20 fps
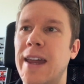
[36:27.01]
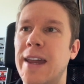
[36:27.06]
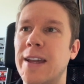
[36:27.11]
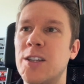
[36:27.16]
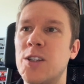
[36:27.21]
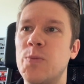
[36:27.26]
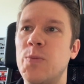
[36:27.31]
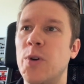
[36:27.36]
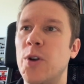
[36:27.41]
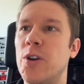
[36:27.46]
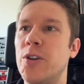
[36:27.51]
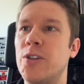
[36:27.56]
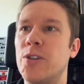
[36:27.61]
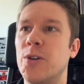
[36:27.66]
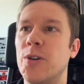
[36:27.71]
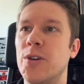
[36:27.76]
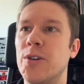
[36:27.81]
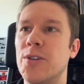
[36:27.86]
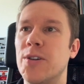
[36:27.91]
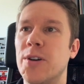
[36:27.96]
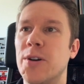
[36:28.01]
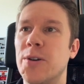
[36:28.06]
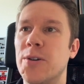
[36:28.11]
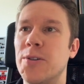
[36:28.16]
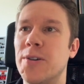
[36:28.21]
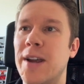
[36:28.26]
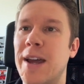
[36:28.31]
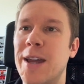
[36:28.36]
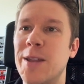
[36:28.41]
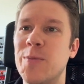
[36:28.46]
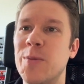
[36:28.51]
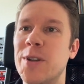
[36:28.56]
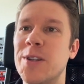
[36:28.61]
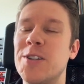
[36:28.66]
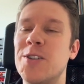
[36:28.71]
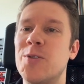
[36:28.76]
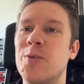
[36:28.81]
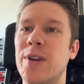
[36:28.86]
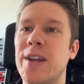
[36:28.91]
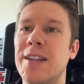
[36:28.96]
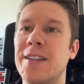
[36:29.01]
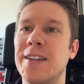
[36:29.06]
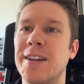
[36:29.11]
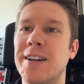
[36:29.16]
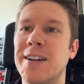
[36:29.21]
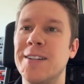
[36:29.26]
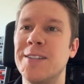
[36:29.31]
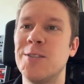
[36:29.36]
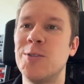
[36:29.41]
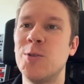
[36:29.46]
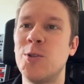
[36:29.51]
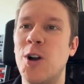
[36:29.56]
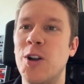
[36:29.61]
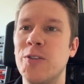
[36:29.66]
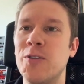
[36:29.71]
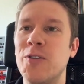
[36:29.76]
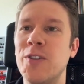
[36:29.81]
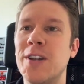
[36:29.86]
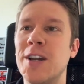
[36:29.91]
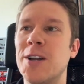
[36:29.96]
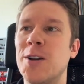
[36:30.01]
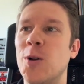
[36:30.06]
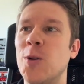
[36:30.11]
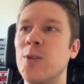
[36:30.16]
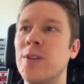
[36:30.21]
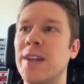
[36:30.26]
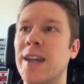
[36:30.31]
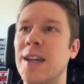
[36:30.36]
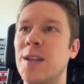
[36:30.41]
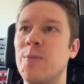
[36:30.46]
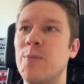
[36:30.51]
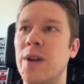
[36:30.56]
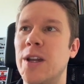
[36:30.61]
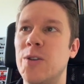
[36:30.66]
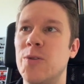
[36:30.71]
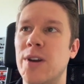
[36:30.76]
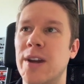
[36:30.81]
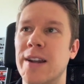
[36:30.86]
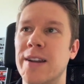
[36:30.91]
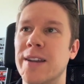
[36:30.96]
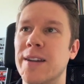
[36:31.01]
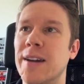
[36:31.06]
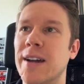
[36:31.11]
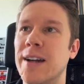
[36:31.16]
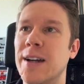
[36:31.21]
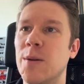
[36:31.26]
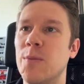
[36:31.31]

expert or administrator to configure Golden Gate manually.